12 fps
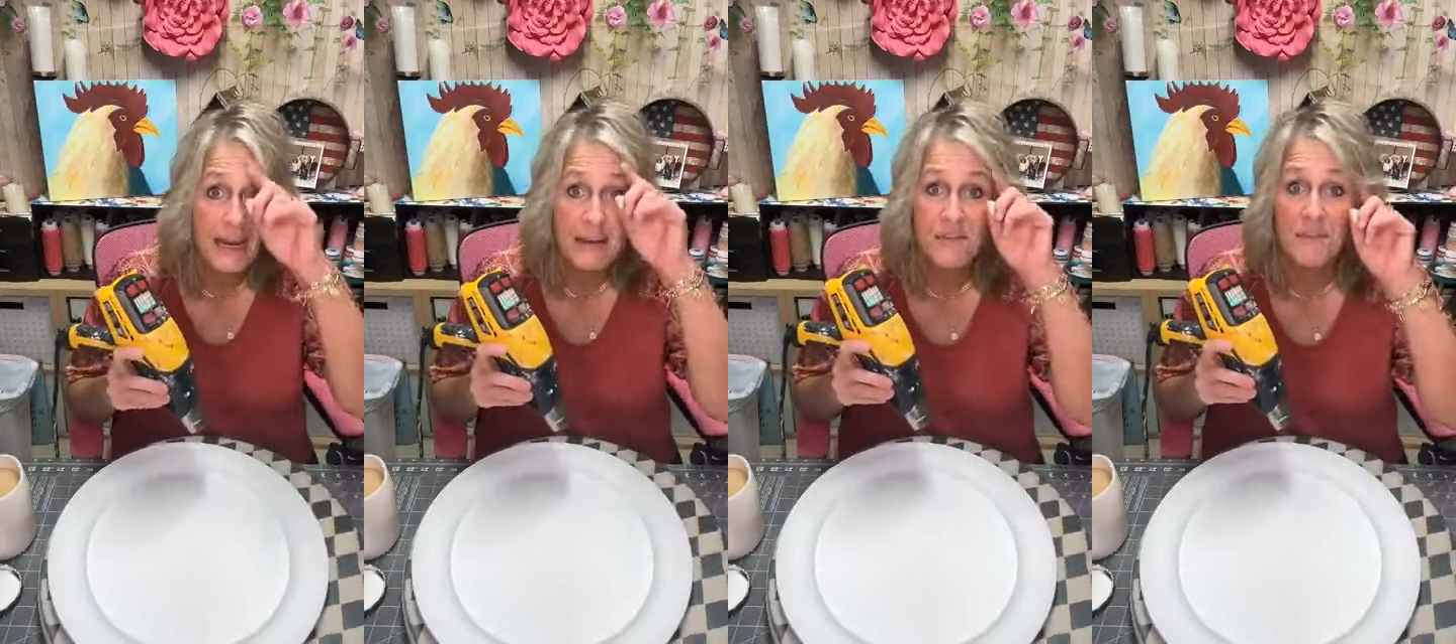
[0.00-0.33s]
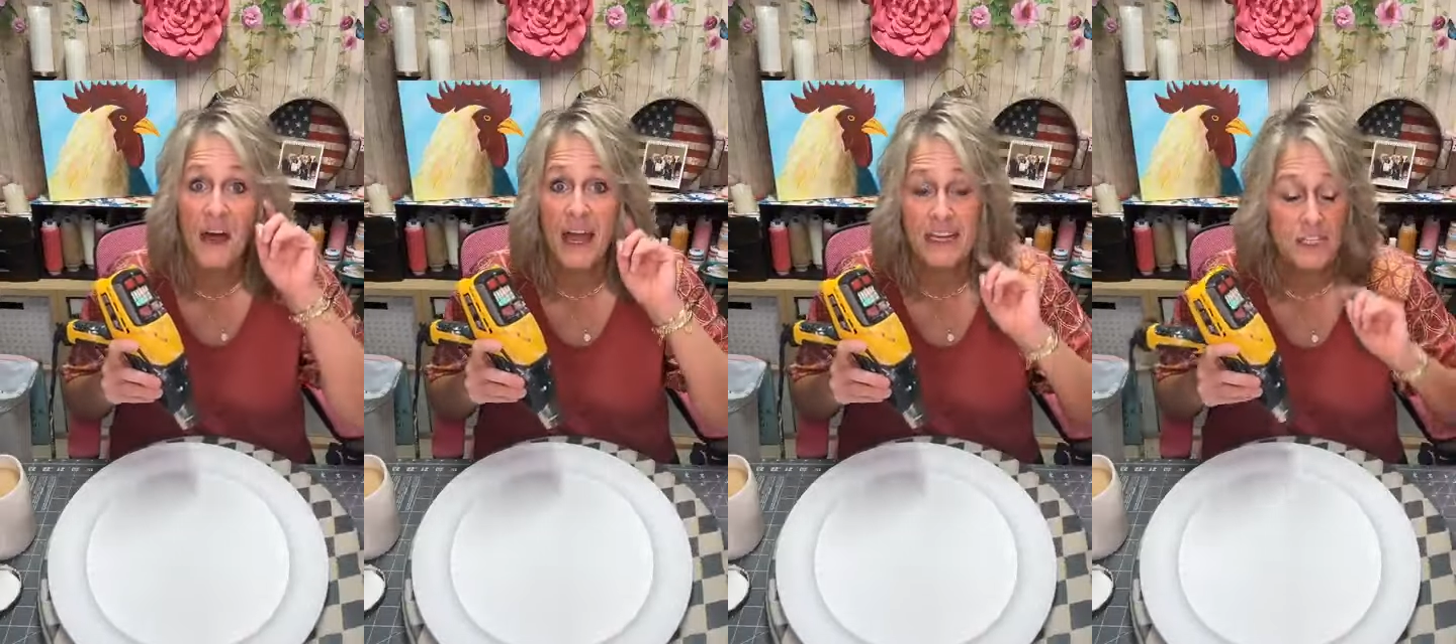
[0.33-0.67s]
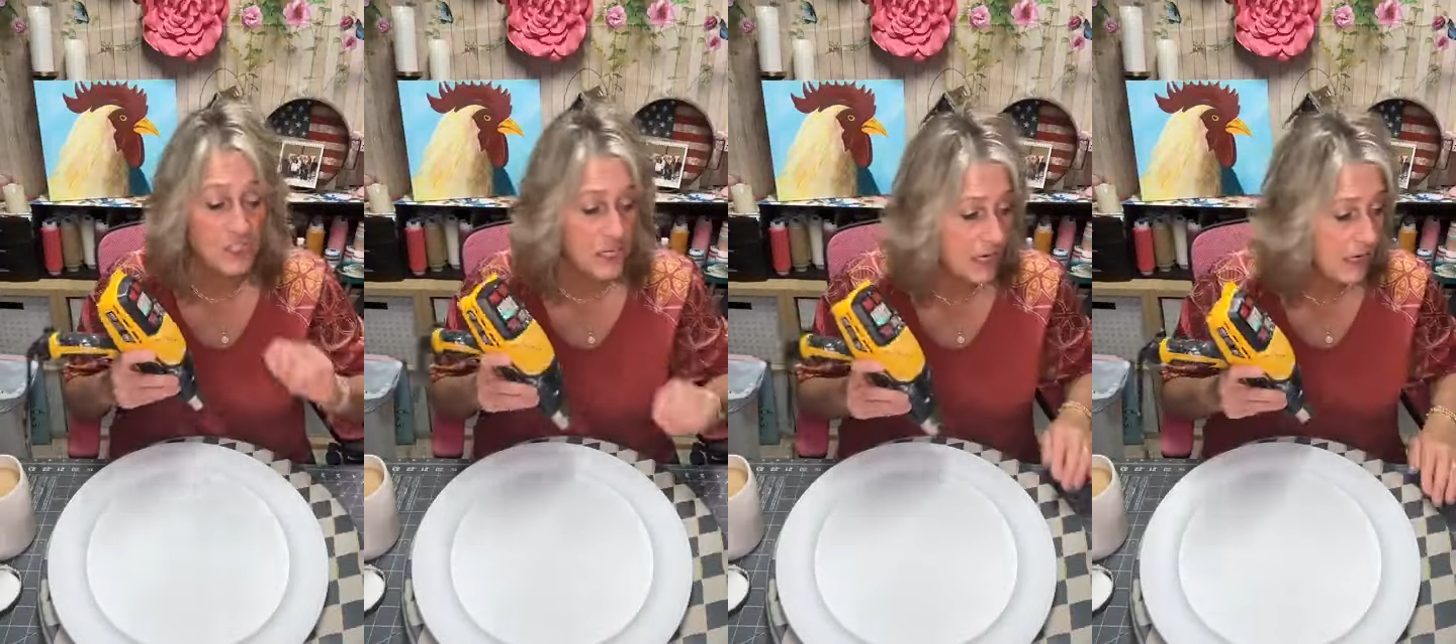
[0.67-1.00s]
creative
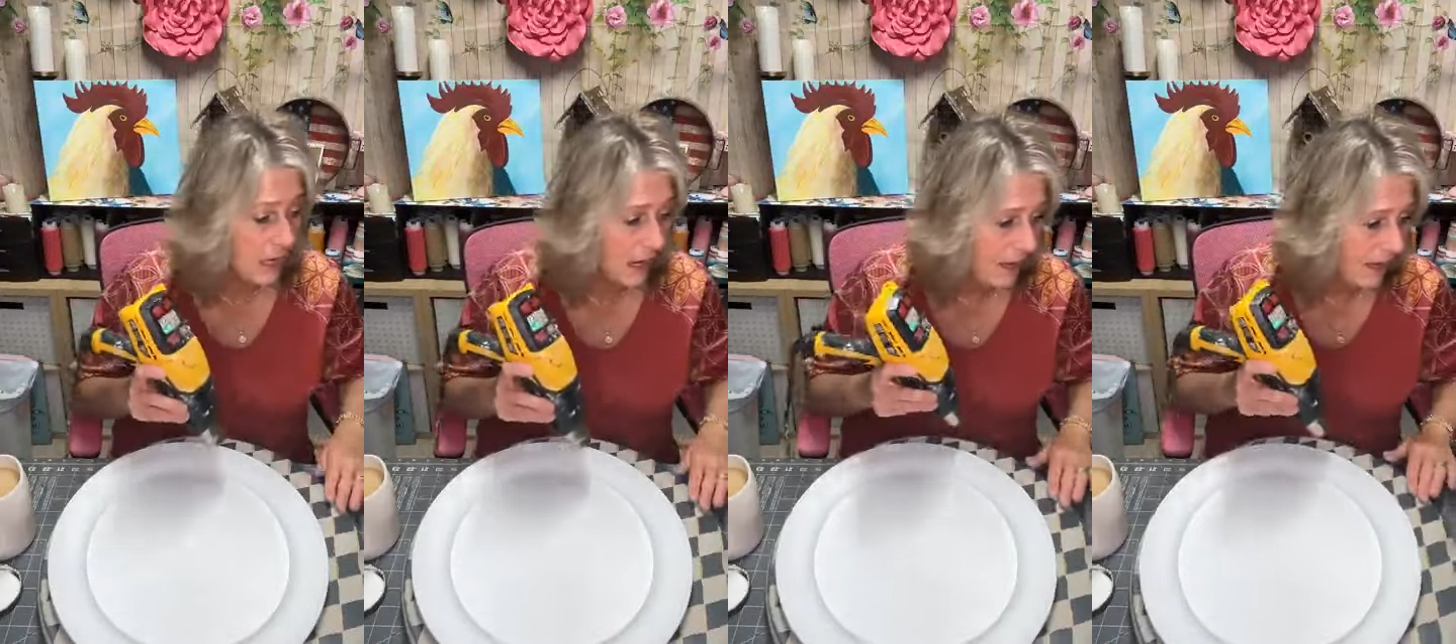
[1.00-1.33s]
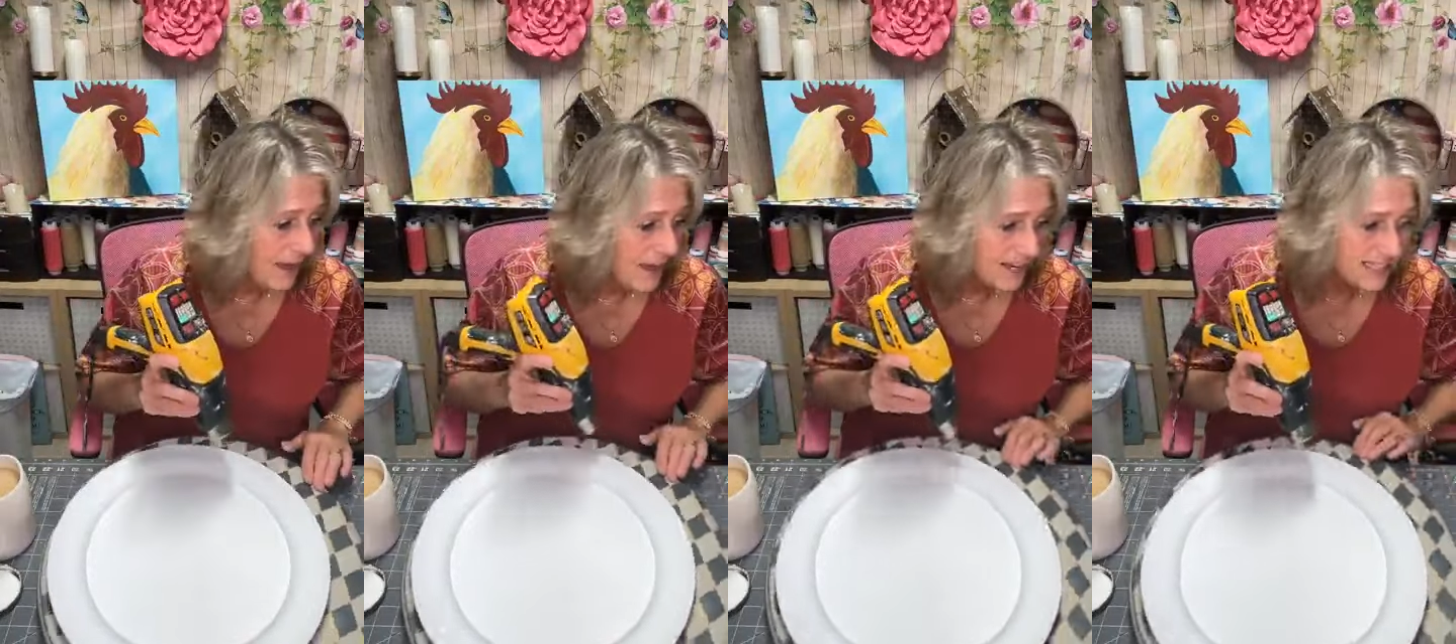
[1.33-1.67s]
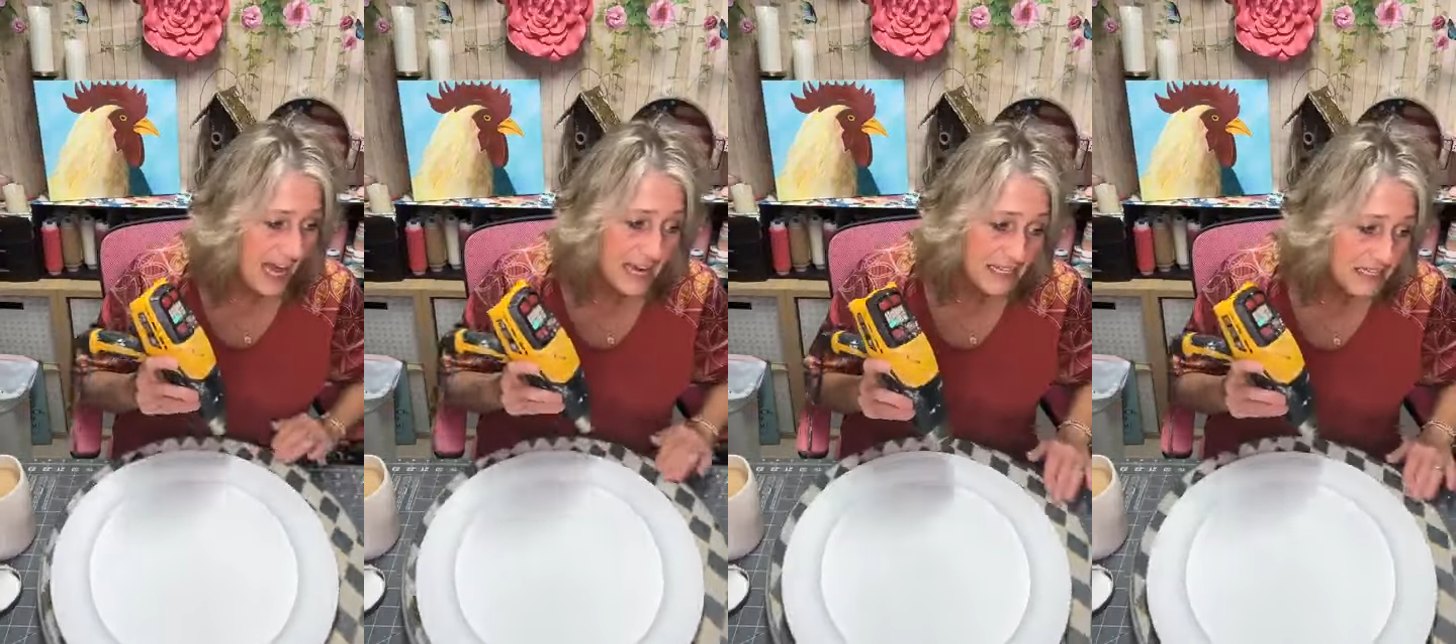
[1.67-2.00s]
night, Jean,
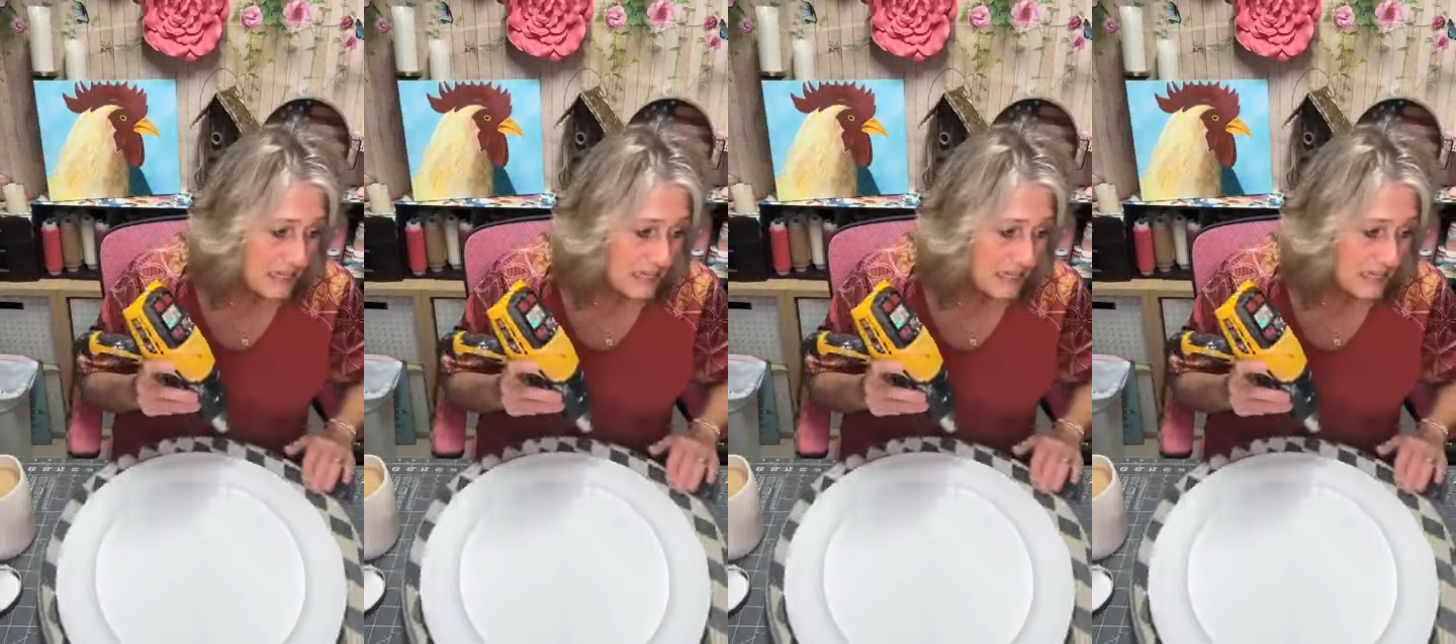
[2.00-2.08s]
because